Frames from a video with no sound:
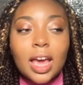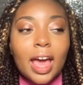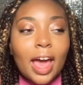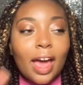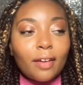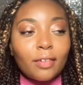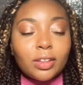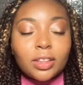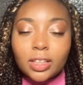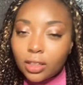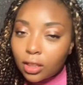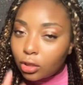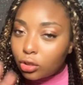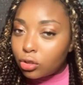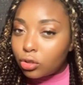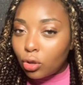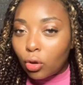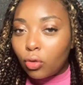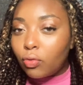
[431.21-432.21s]
Everything looks
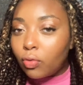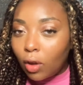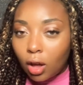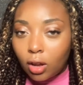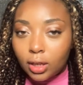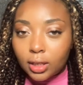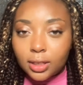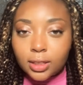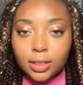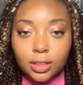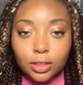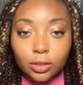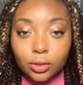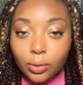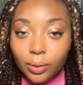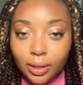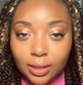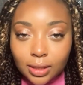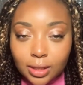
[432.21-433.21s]
so flawless. It's
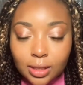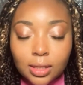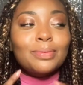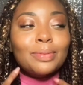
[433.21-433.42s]
crazy.